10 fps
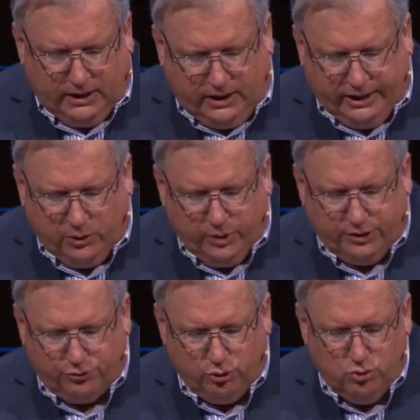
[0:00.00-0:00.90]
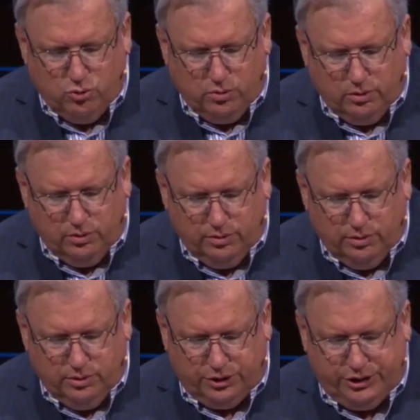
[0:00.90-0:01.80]
and he went through
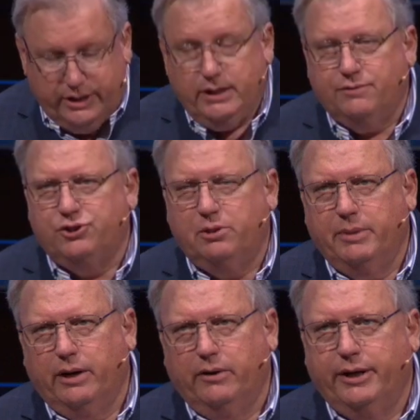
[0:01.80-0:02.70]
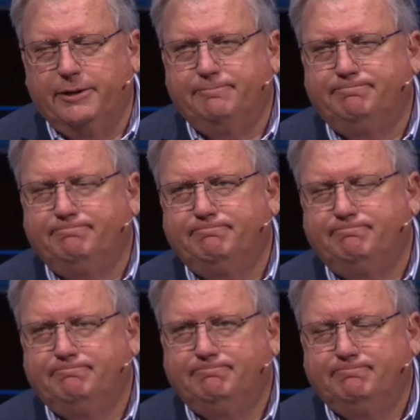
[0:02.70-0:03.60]
the city of Samaria.
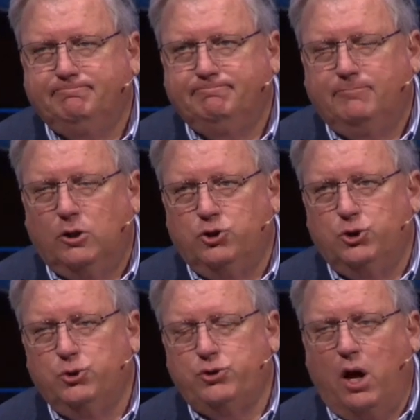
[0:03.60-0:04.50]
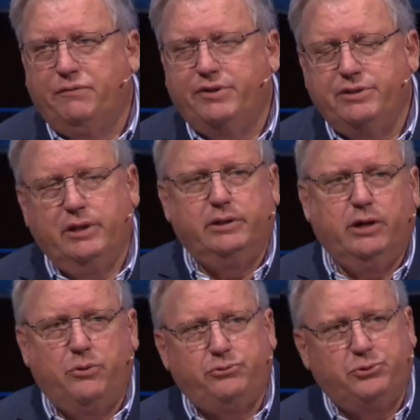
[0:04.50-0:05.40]
Jews often didn't
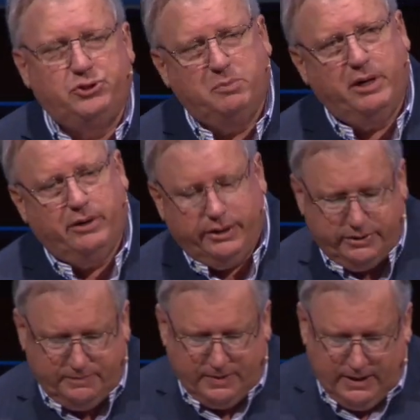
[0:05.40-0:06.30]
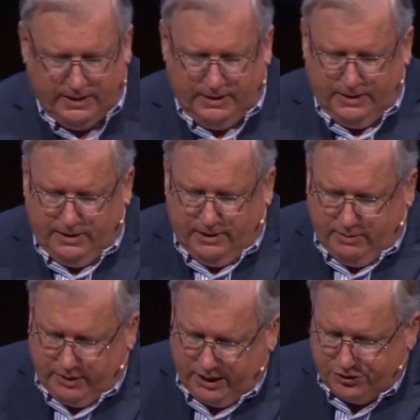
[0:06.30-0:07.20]
go through Samaria
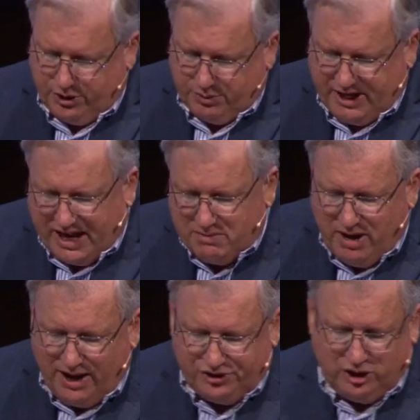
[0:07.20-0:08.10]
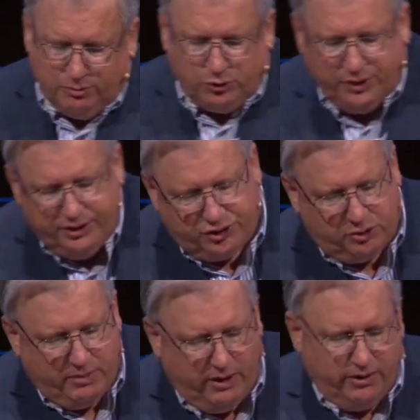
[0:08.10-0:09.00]
because there was animosity between the
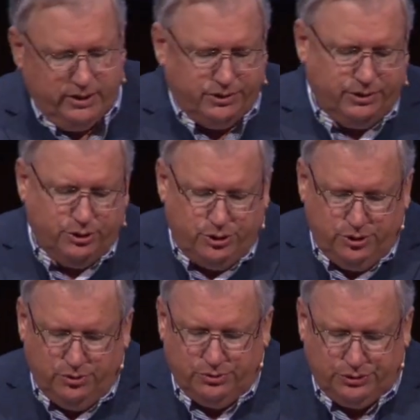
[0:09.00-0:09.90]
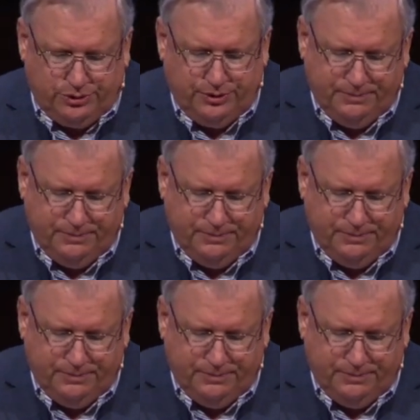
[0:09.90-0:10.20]
Samaritans and the Jews.